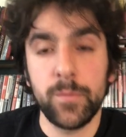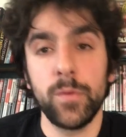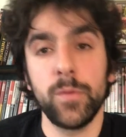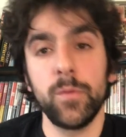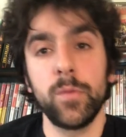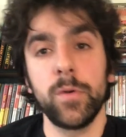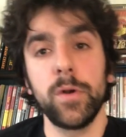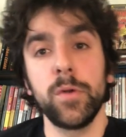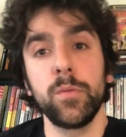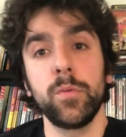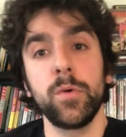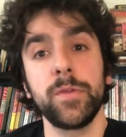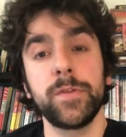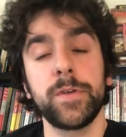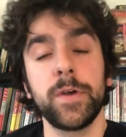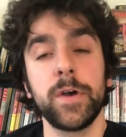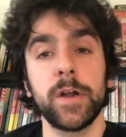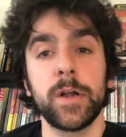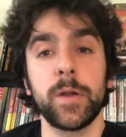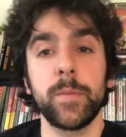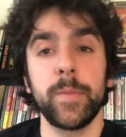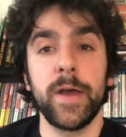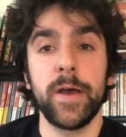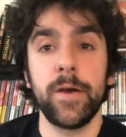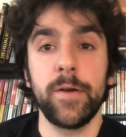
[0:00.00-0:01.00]
where we'll
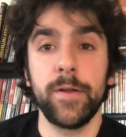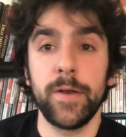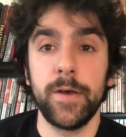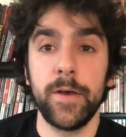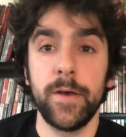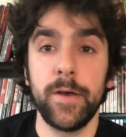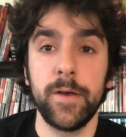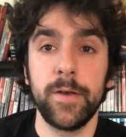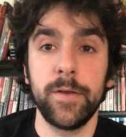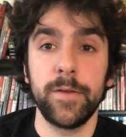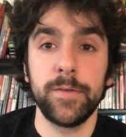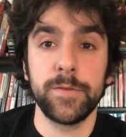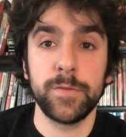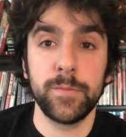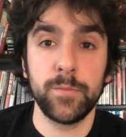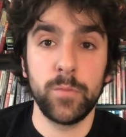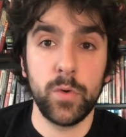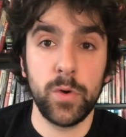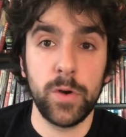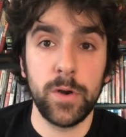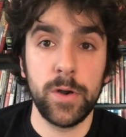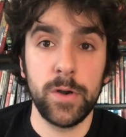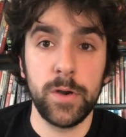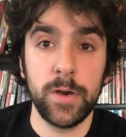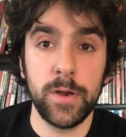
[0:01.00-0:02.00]
talk about some
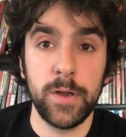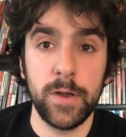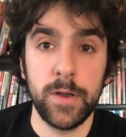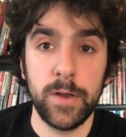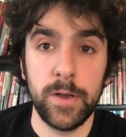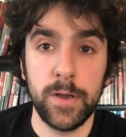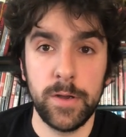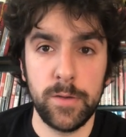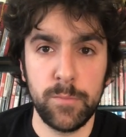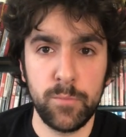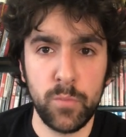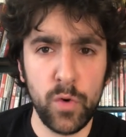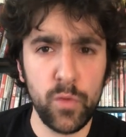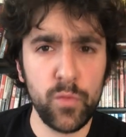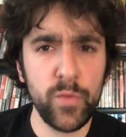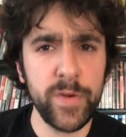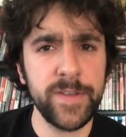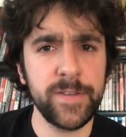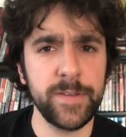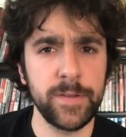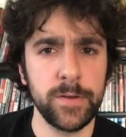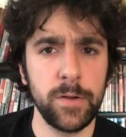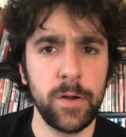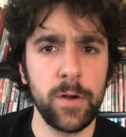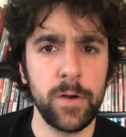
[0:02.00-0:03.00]
more
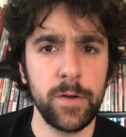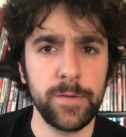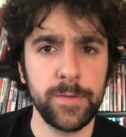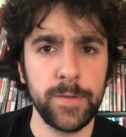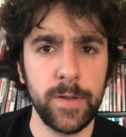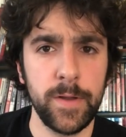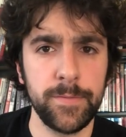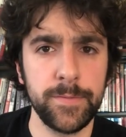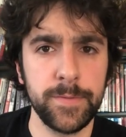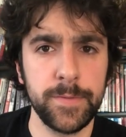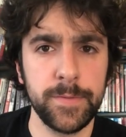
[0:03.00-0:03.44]
recent horror stuff.